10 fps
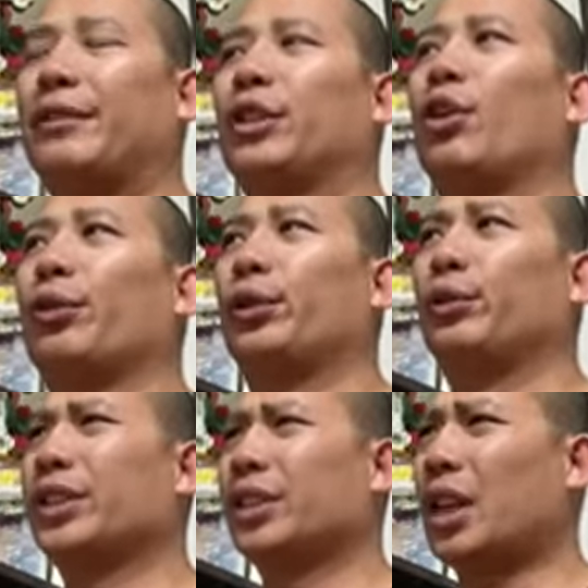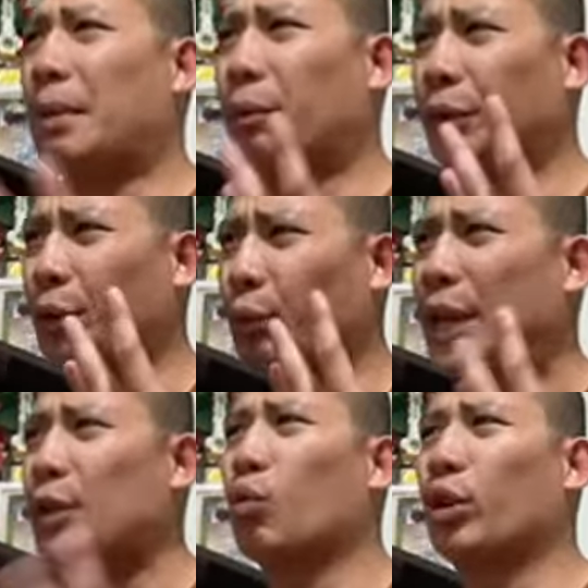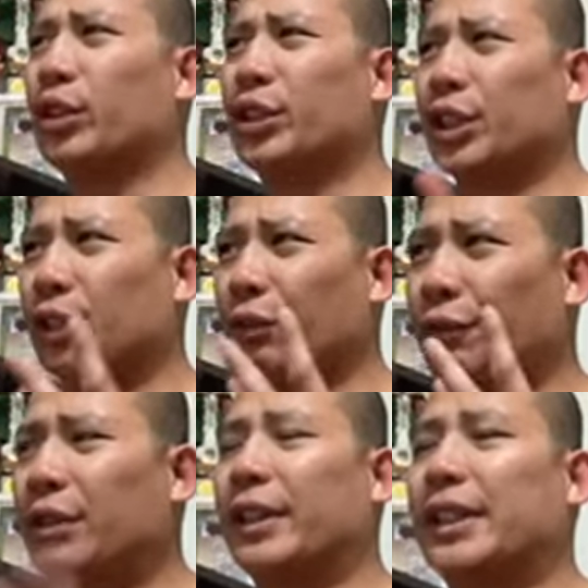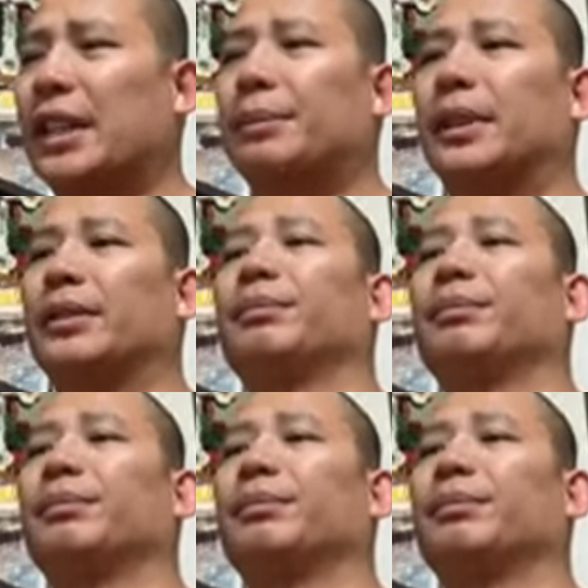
to go through just to come up with the right words, just to feel accepted.